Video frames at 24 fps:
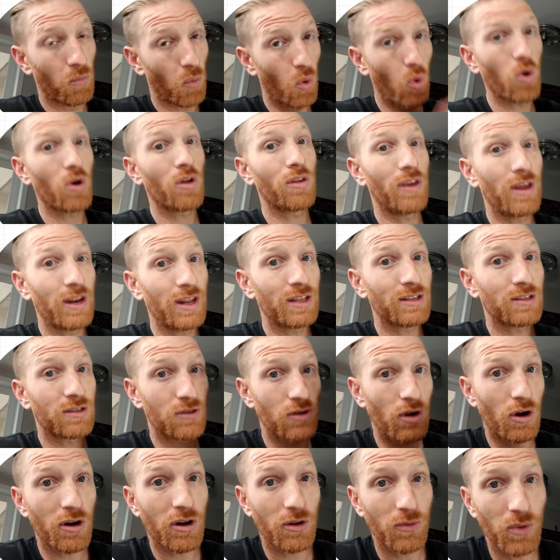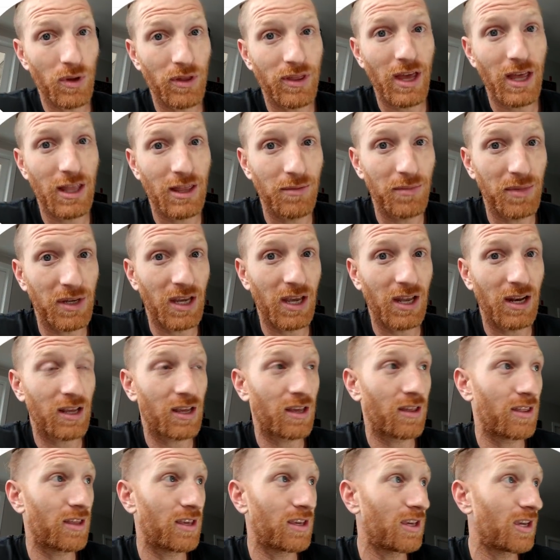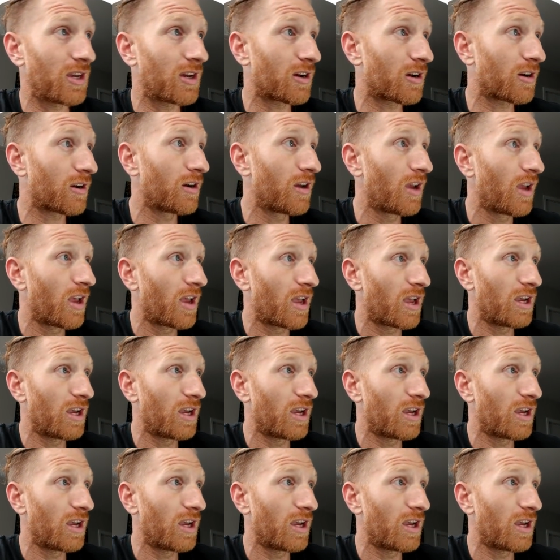more than it started with at the beginning of the year,